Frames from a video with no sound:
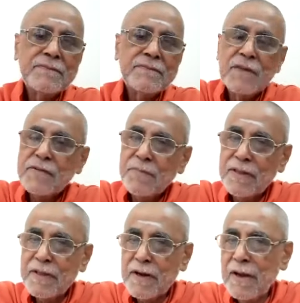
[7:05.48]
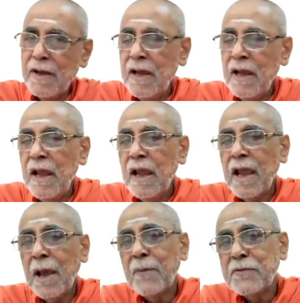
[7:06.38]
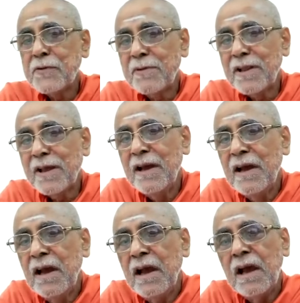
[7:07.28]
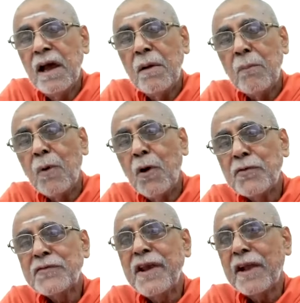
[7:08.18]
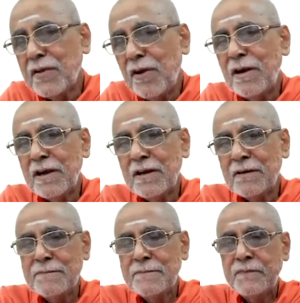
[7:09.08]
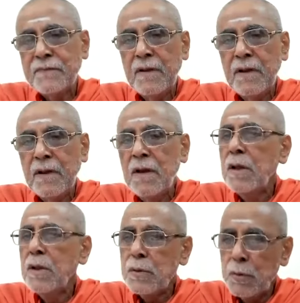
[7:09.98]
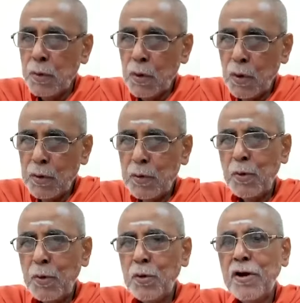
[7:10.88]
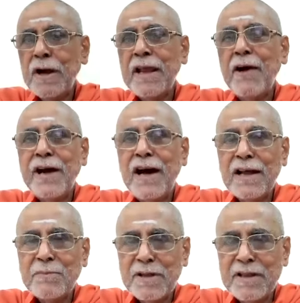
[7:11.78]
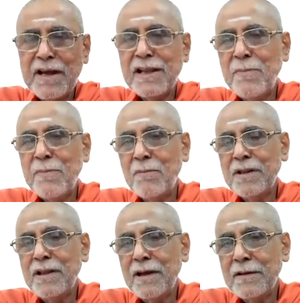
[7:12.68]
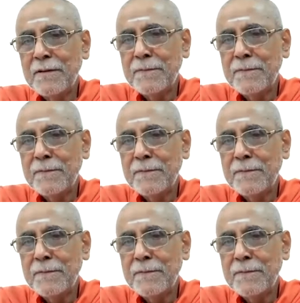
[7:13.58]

this mantra happens to be the most exalted. Though you do not have the Atma Jnana, Brahma Jnana,